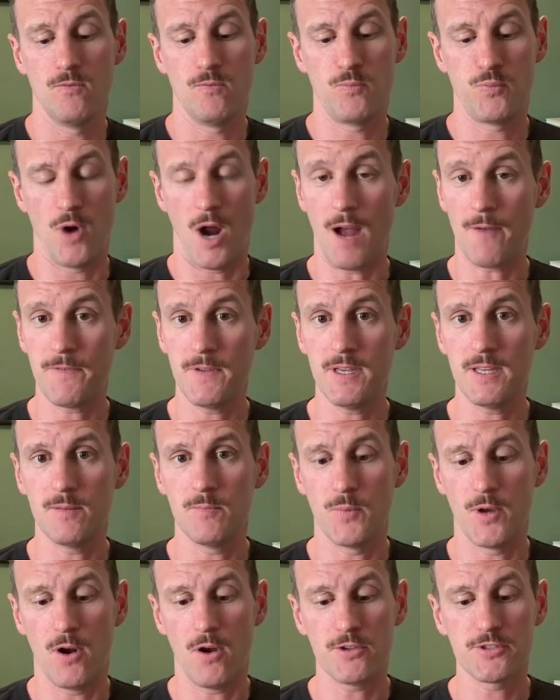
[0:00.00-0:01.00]
profit,
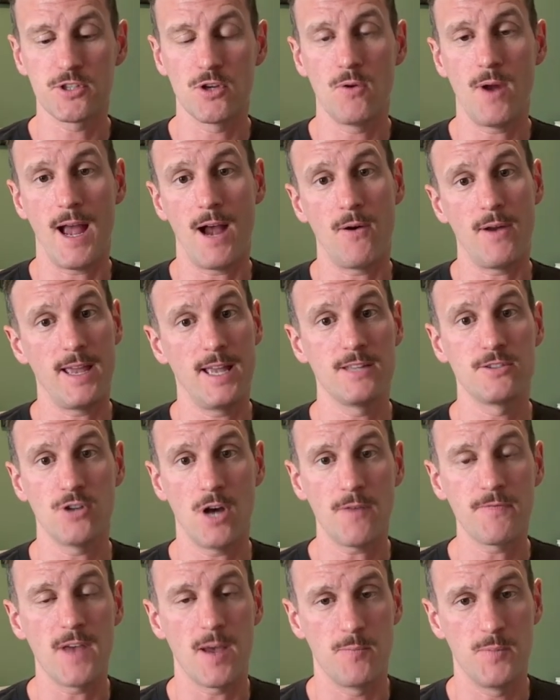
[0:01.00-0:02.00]
but also how
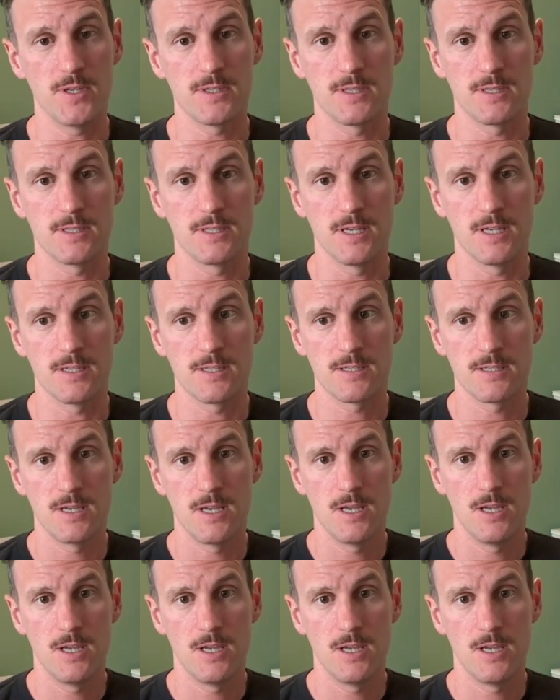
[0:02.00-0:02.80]
hands-off that business is.